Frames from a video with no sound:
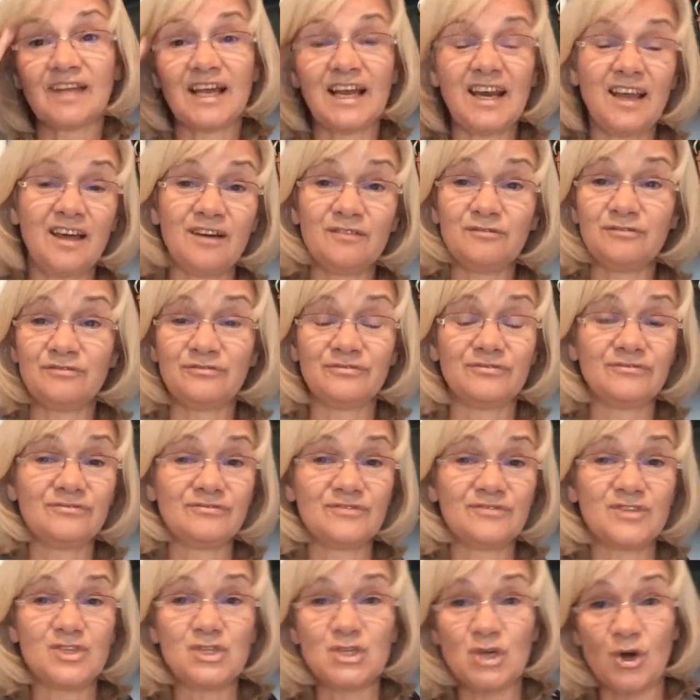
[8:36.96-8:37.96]
I love
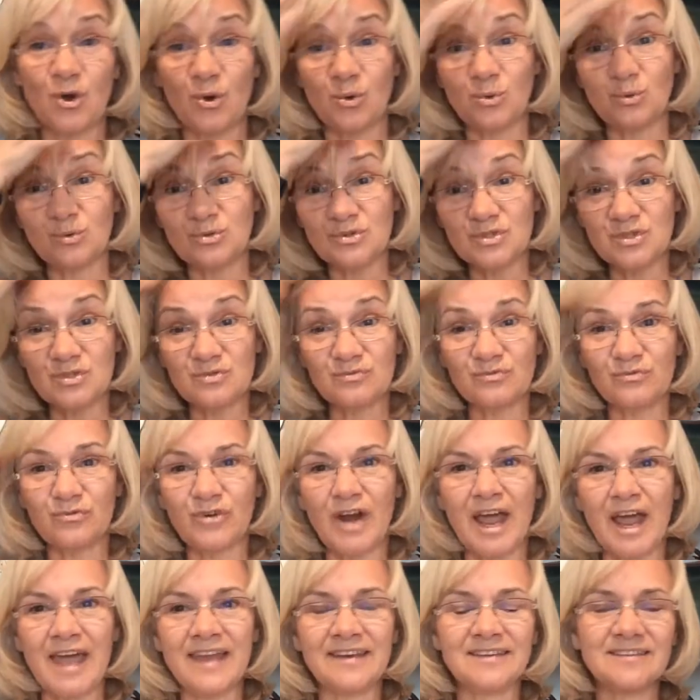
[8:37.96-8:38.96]
shows,
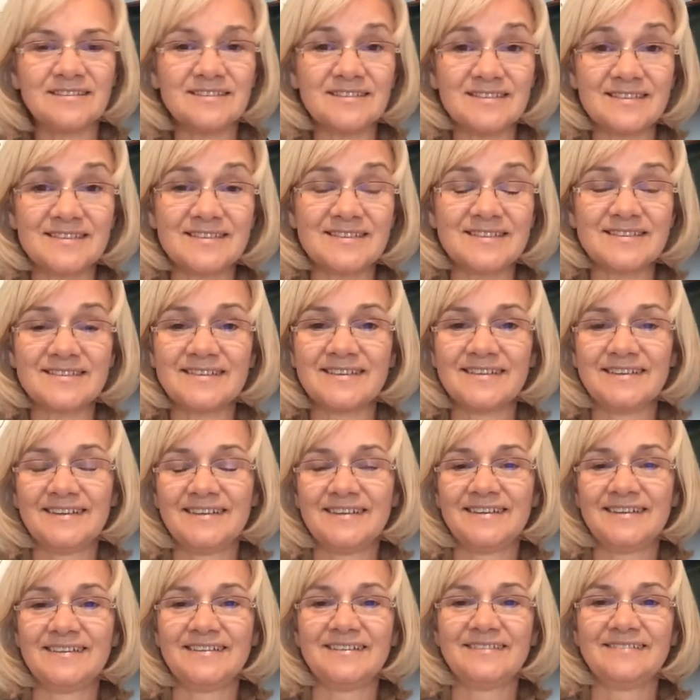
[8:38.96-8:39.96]
friends,
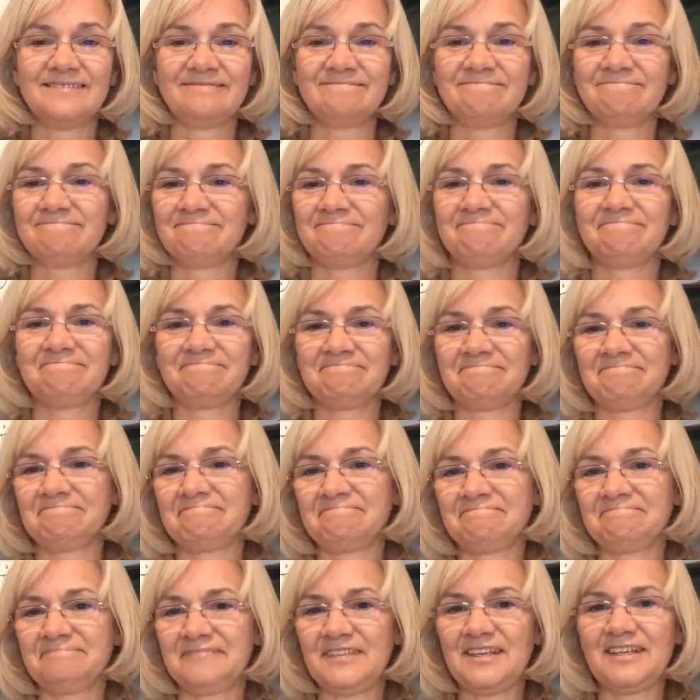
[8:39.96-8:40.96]

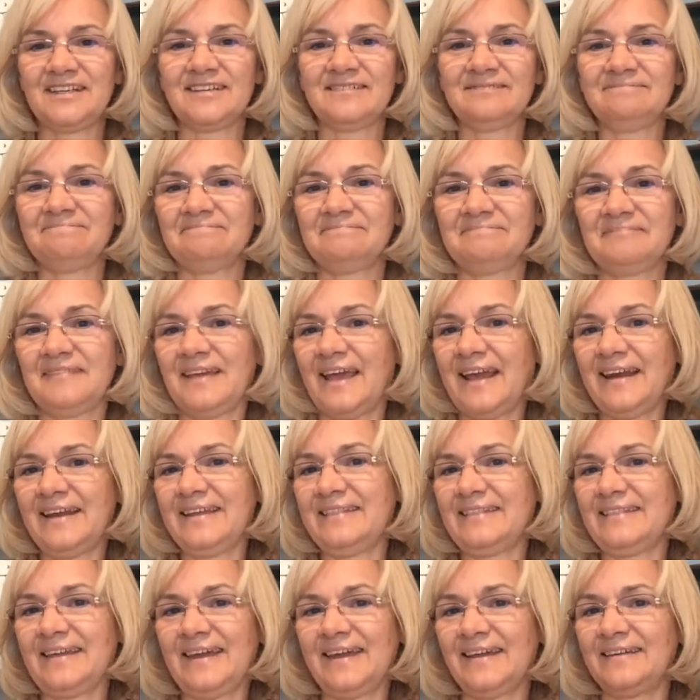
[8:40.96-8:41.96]
you know,
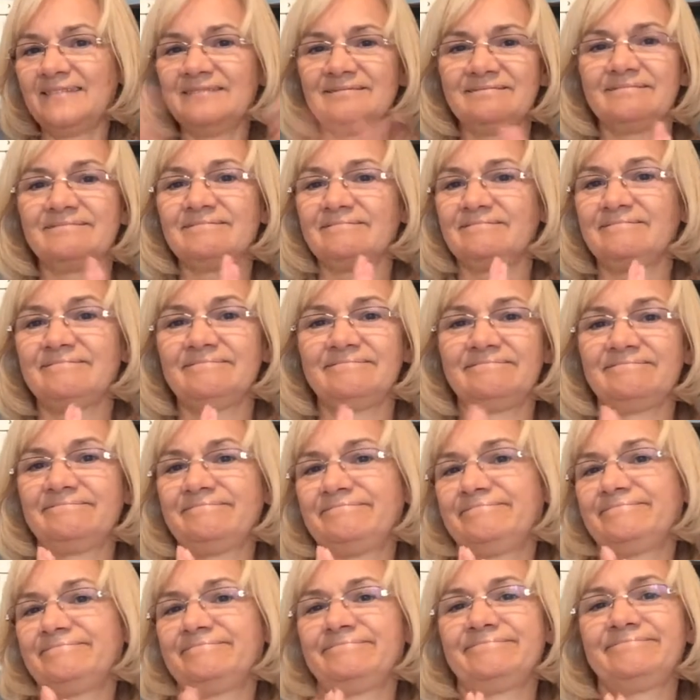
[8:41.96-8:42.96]
anything
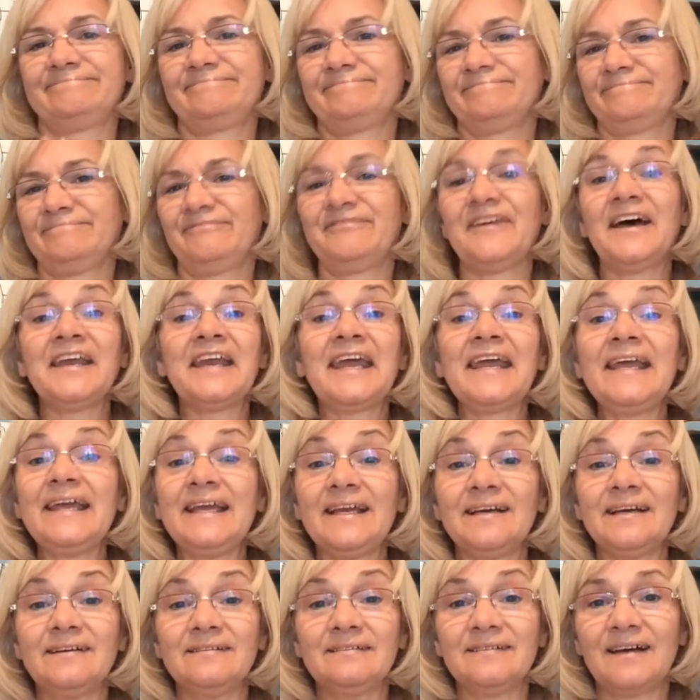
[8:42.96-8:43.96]
funny.
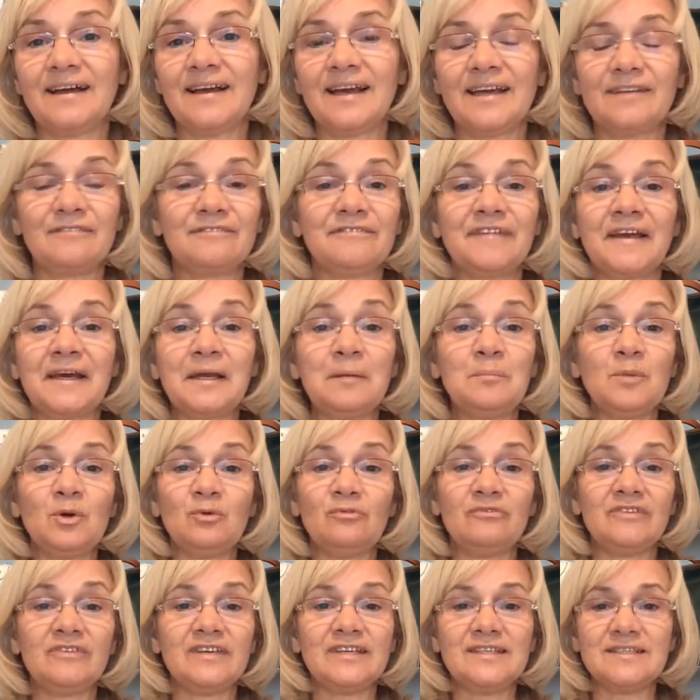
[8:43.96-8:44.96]
I like funny
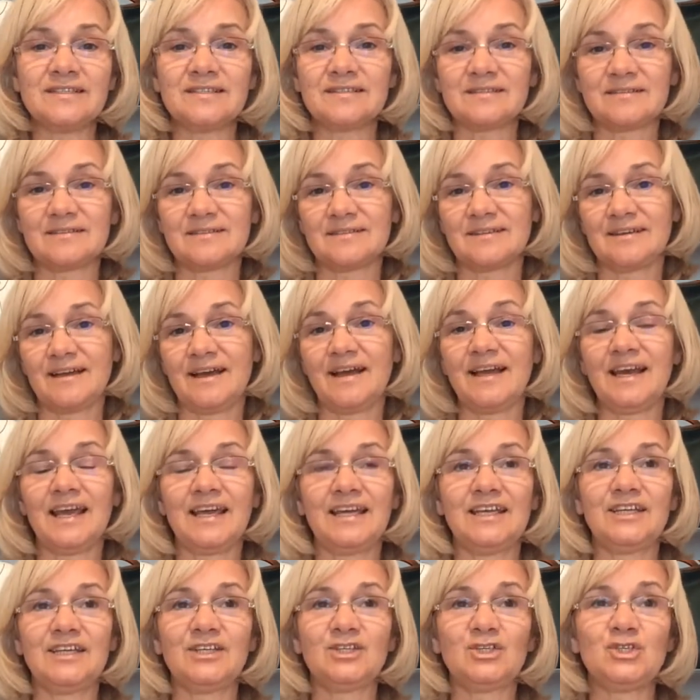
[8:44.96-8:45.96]
movies. I
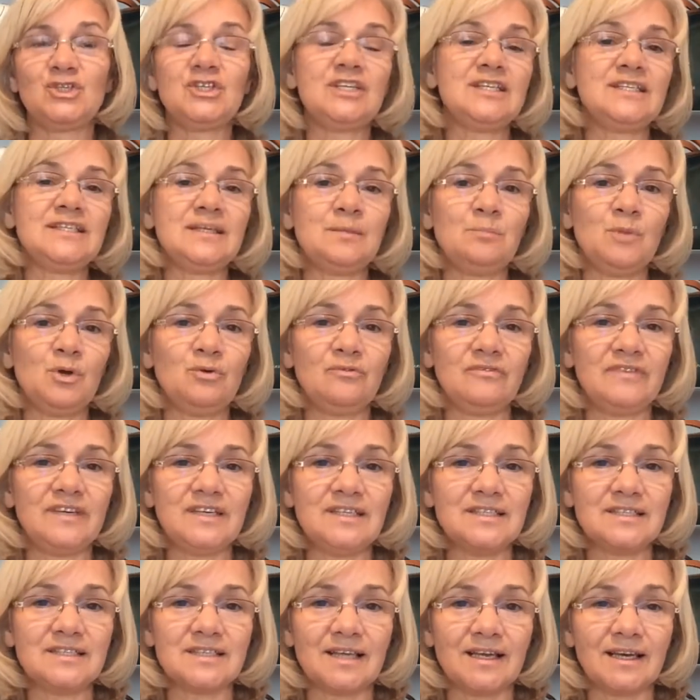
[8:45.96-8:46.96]
like cheesy
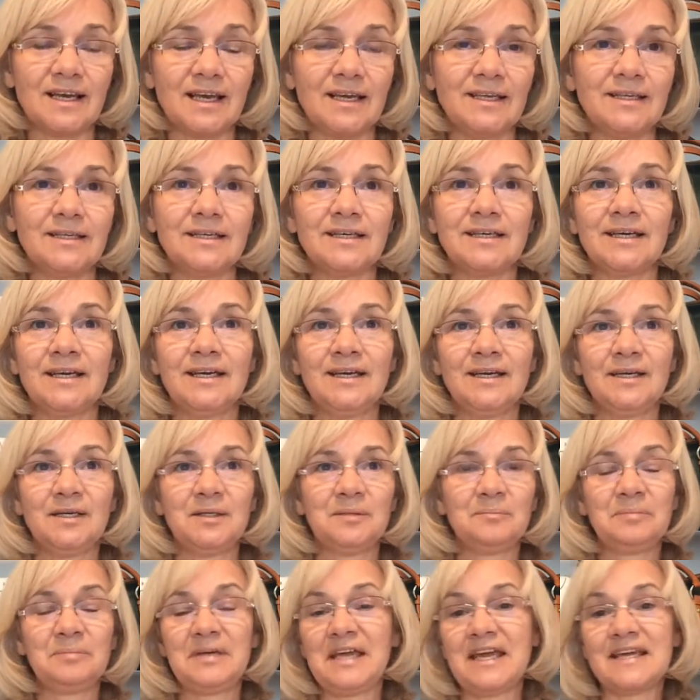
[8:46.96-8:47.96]
movies. I like
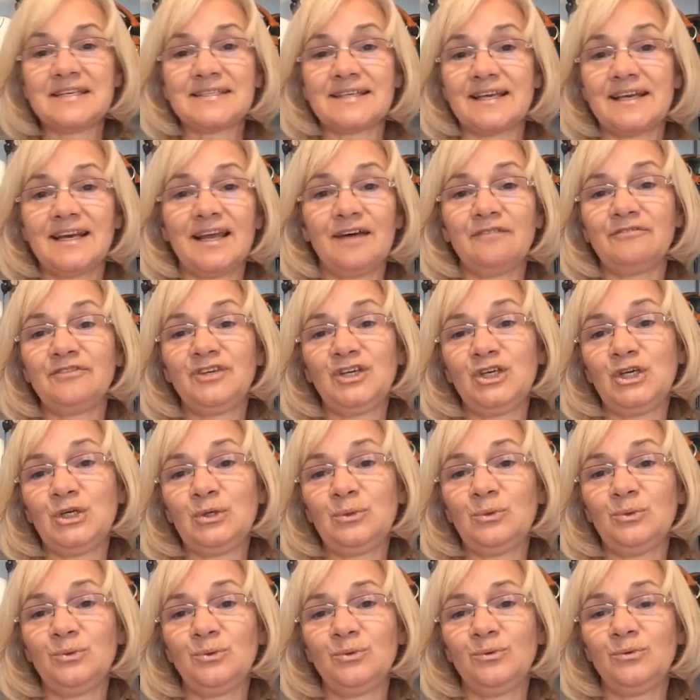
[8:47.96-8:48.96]
P.S. I Love
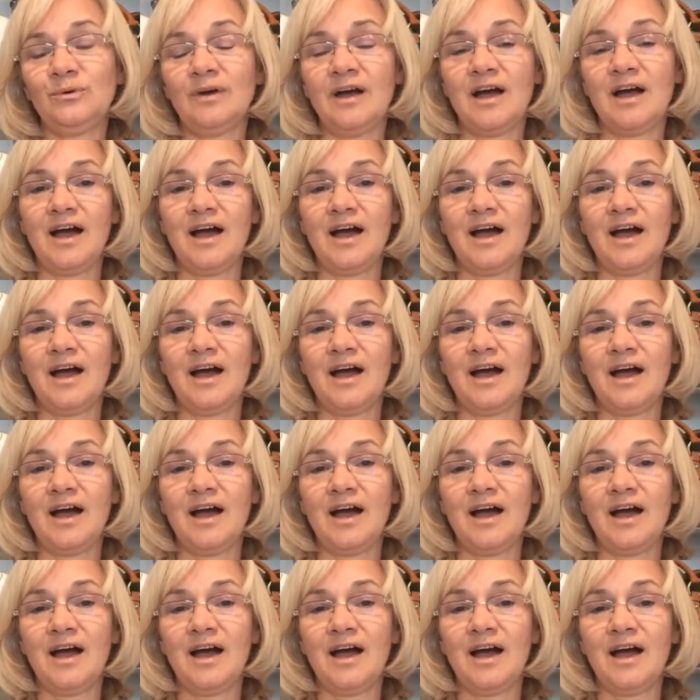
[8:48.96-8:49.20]
You.